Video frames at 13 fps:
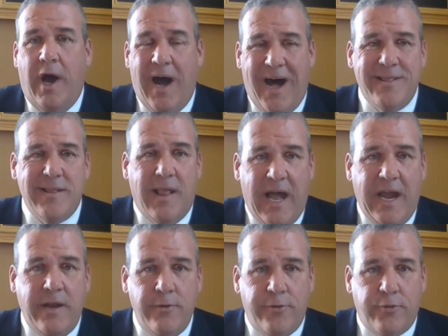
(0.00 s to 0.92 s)

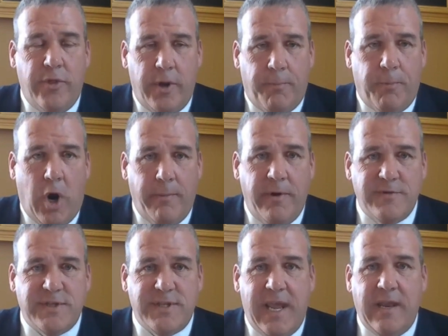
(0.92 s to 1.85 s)
online through the Department
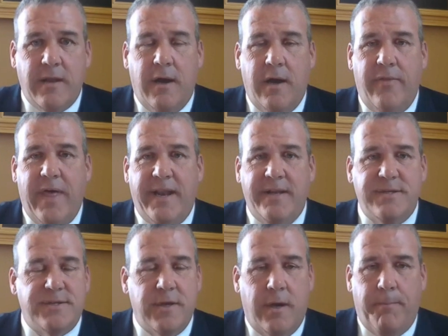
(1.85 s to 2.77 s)
of State. That
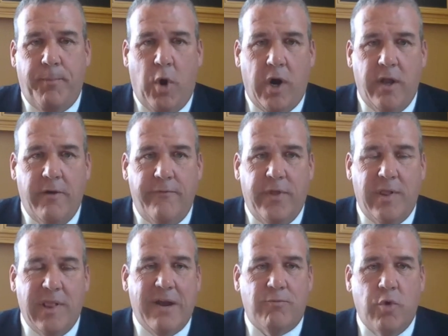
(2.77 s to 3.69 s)
is part of the
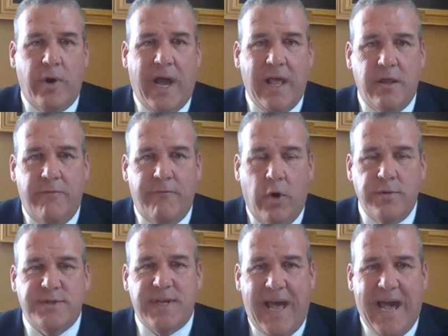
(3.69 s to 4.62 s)
Let Rhode Island
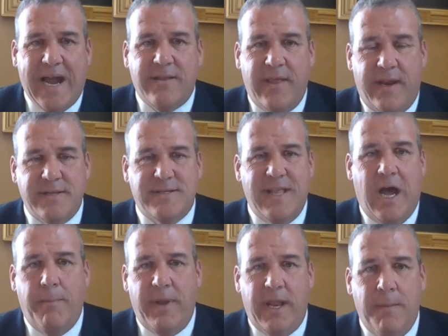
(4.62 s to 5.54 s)
Votes Act that has
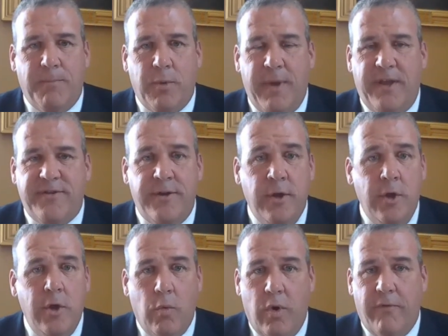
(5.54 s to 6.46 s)
now been implemented.
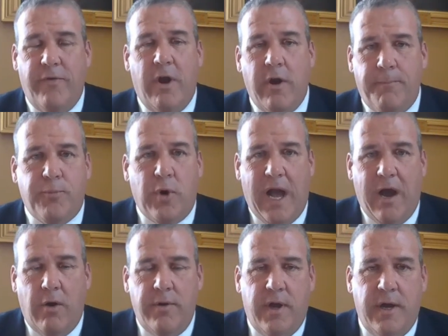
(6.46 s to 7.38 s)
We're very
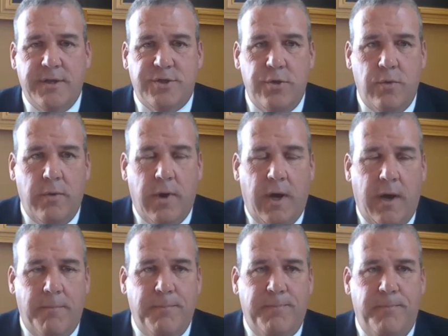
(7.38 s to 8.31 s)
proud
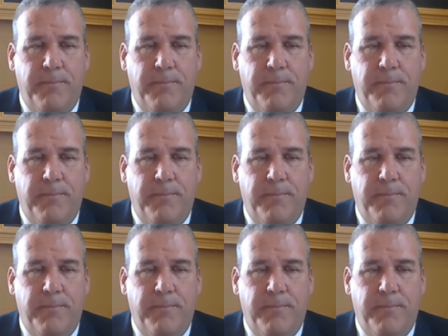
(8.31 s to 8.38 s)
to